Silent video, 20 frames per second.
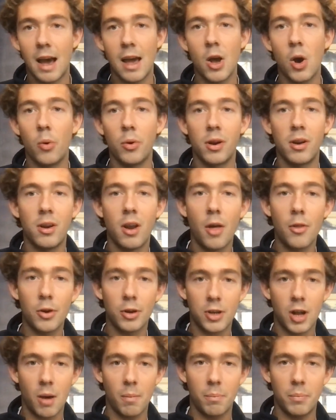I own another
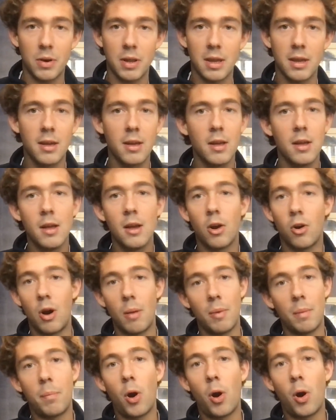company or
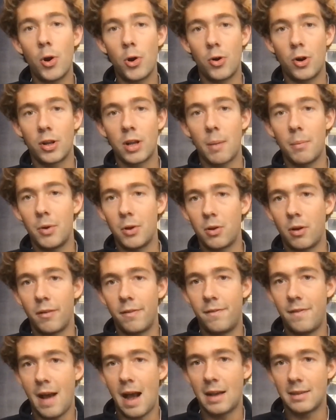I'm a partner in a company
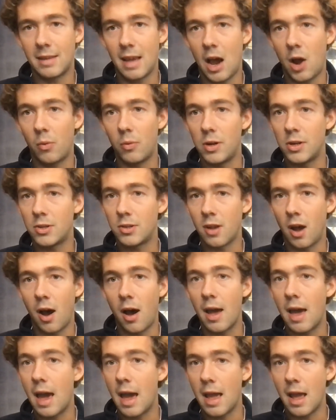called
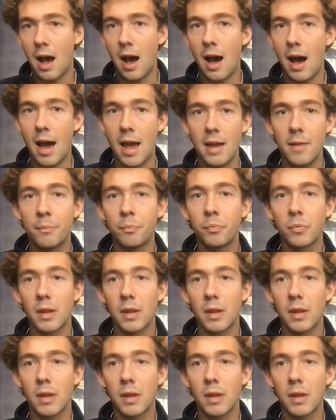fastoutreach.ai.